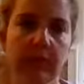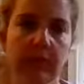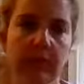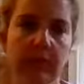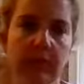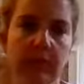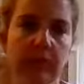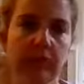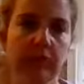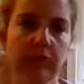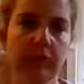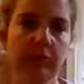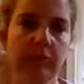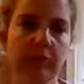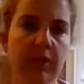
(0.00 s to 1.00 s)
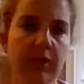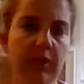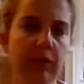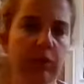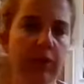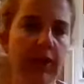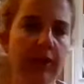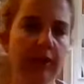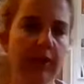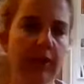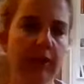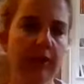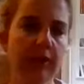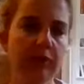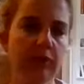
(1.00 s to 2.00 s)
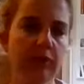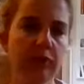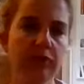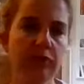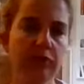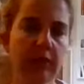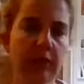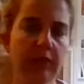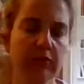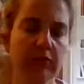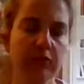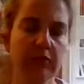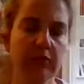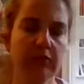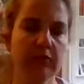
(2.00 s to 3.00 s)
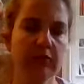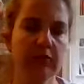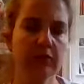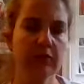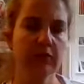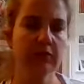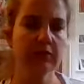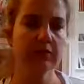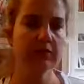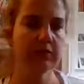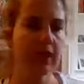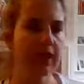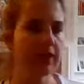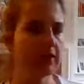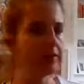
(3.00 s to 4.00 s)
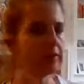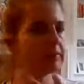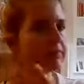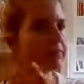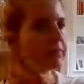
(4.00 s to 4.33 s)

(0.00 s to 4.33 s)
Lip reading: And then start to make your way into your spinal twist on the other side.